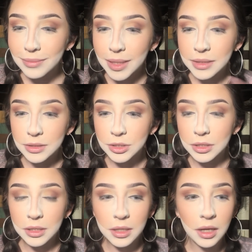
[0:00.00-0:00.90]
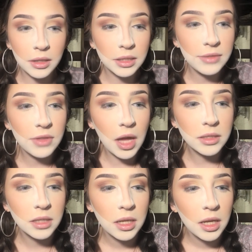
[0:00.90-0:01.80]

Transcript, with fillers: I'm kind of just gonna kind of leave that.